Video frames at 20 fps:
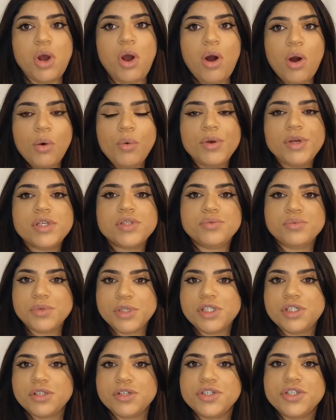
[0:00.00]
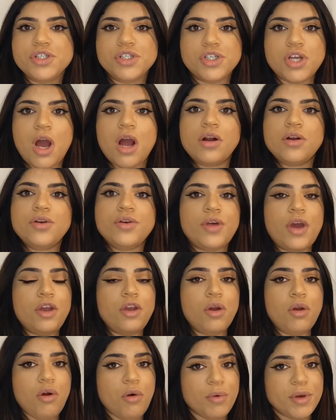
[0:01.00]
Always research the doctor that you're
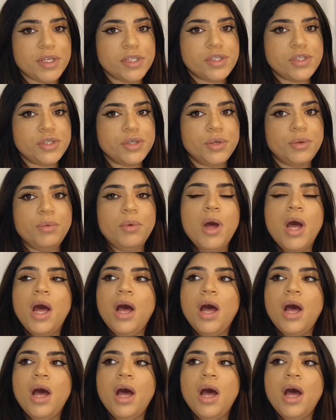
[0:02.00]
going to,